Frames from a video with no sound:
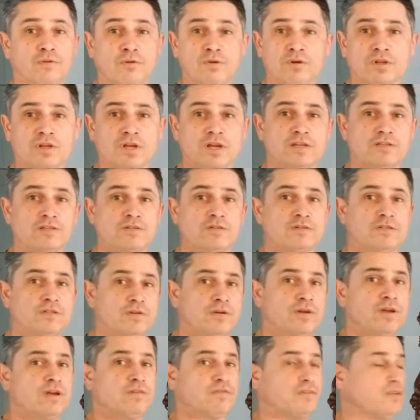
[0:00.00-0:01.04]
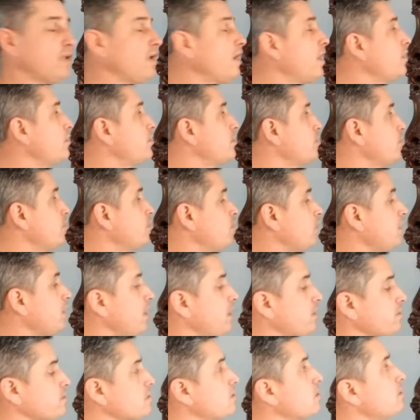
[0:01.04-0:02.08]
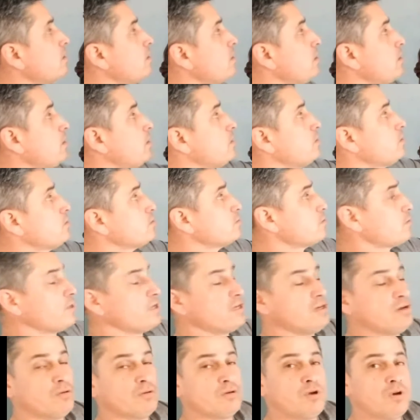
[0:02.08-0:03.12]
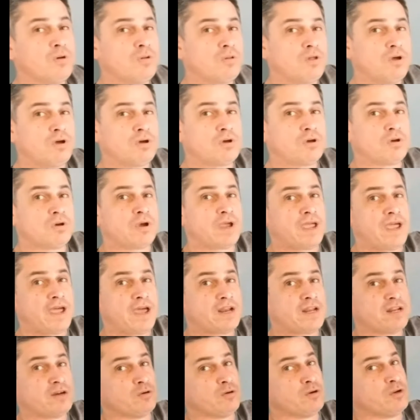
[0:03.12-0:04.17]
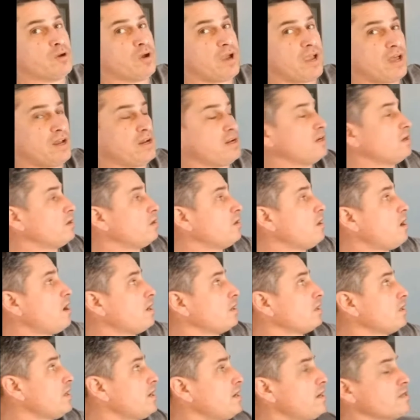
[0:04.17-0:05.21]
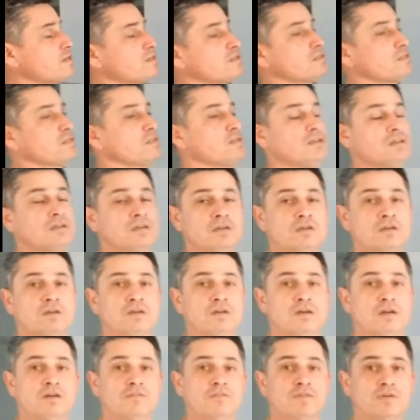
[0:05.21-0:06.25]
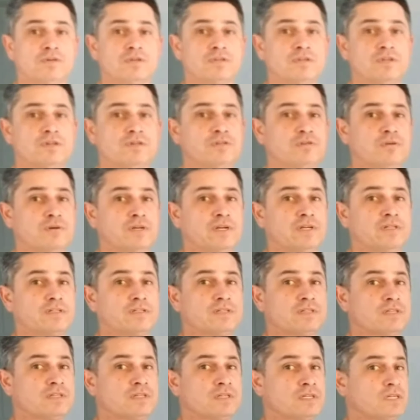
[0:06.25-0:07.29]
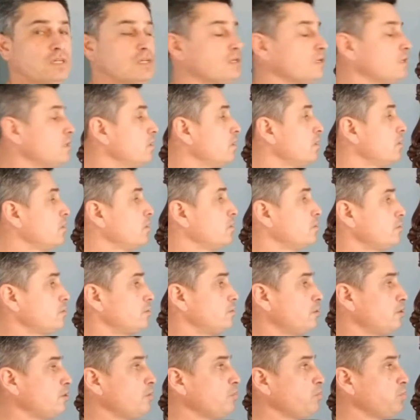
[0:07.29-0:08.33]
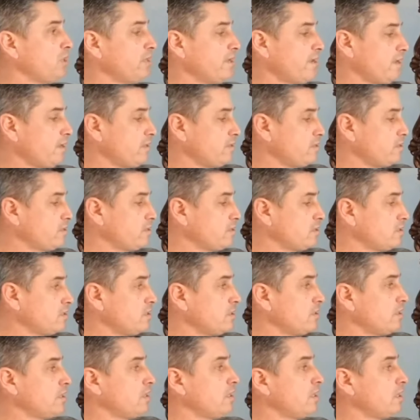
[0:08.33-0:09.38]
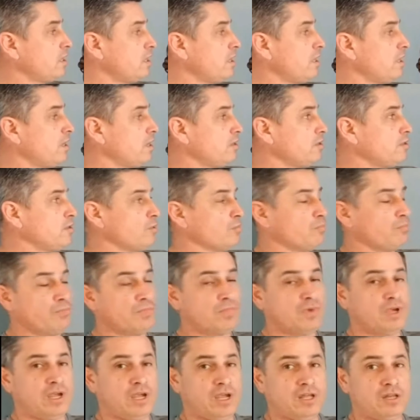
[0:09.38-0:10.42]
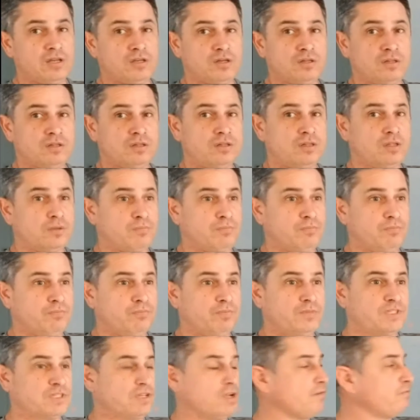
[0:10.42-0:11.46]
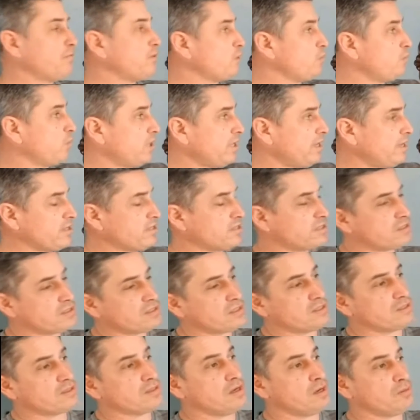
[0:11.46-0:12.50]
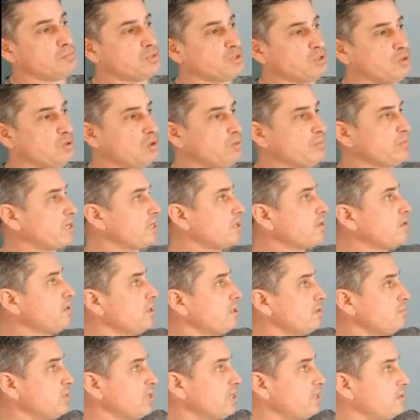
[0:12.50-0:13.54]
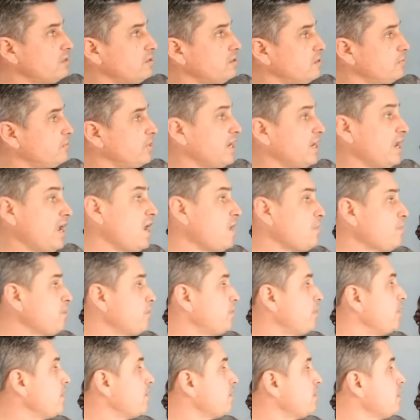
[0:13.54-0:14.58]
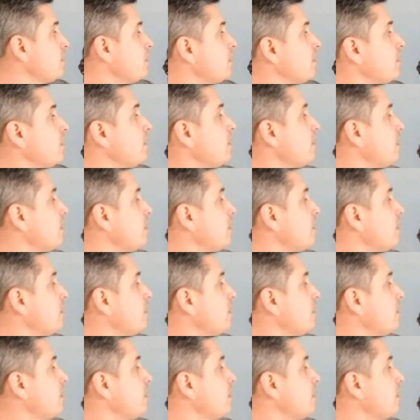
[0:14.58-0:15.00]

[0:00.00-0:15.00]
fertilizers you have to add to your plants. So then you're no longer adding, or you're adding a lot less of those nutrients to your plants, and the stuff your plants isn't absorbing and to be happy with